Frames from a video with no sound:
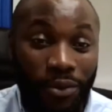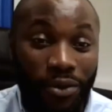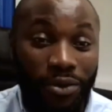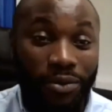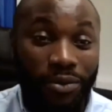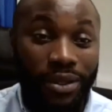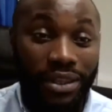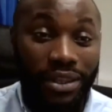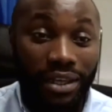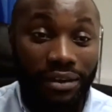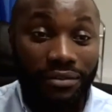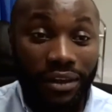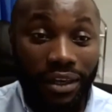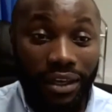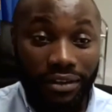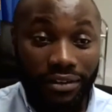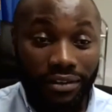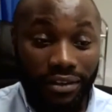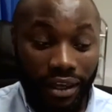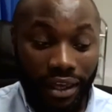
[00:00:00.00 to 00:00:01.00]
who are
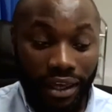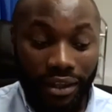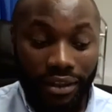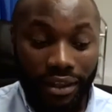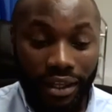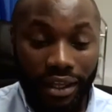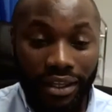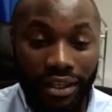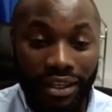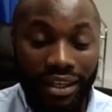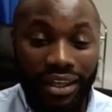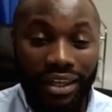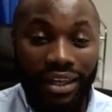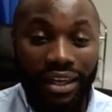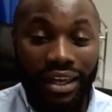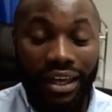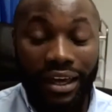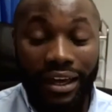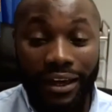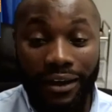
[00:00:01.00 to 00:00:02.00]
living together,
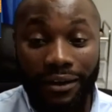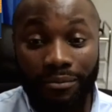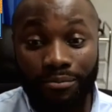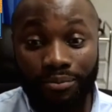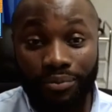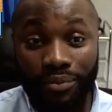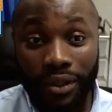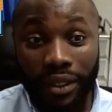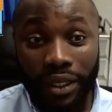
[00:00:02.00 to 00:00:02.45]
are